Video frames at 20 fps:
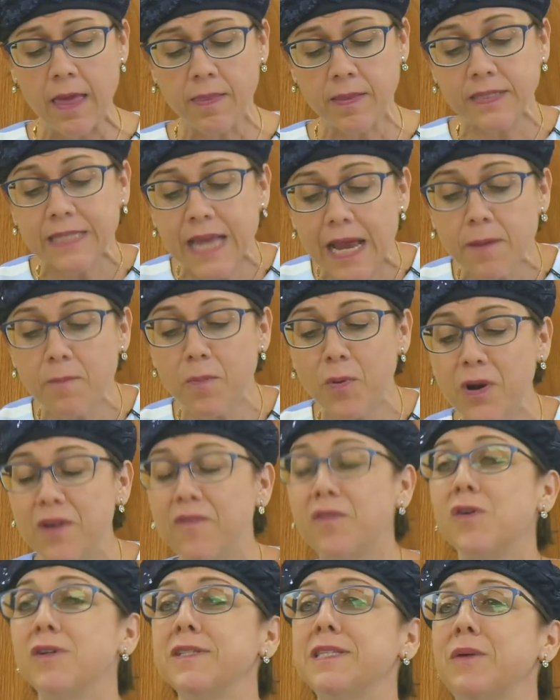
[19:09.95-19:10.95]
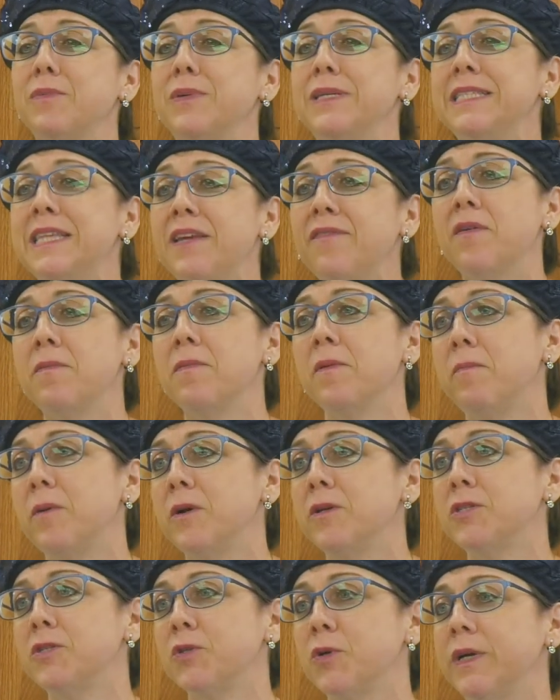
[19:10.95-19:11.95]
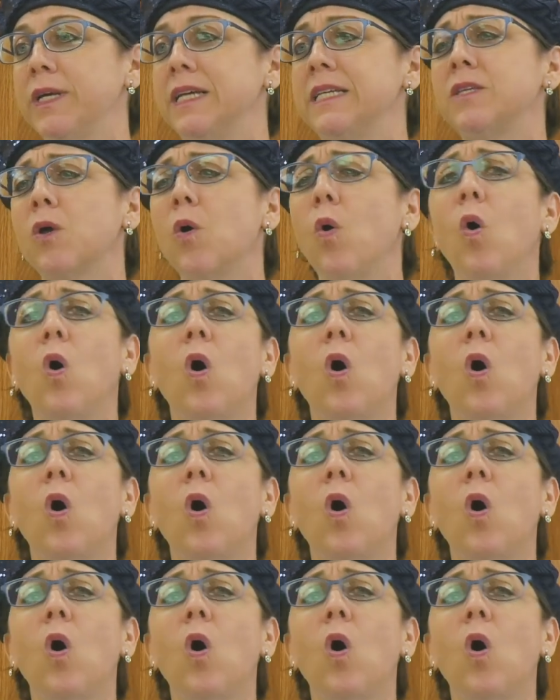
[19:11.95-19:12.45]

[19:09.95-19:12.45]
The second point, of course, that we see from the birth story is